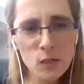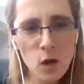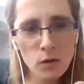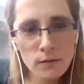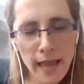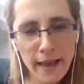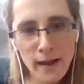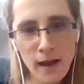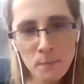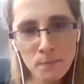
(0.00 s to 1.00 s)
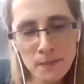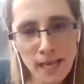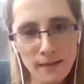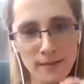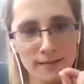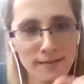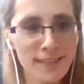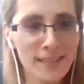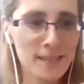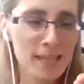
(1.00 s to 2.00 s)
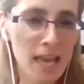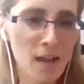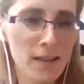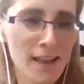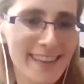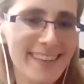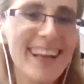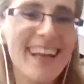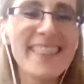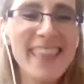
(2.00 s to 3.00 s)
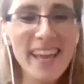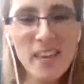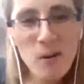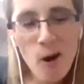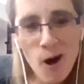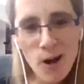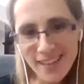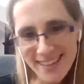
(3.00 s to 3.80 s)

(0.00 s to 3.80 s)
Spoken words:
don't hang up yet. Let's stay online. Thank you all.